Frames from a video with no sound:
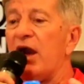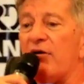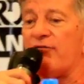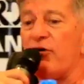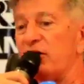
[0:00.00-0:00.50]

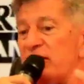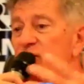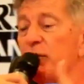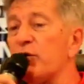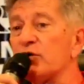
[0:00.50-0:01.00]
uh, for this
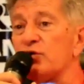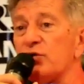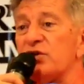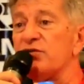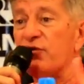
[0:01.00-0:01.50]

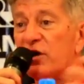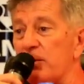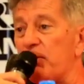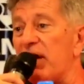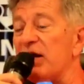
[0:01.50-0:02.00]
opportunity, for
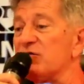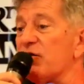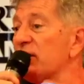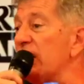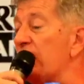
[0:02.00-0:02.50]
the players,
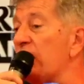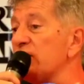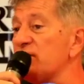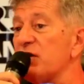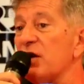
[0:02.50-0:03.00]
for the
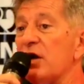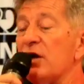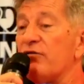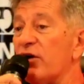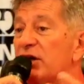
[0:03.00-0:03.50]
coach,
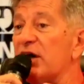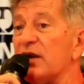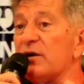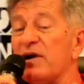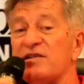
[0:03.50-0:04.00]
for the
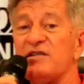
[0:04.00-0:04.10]
club. I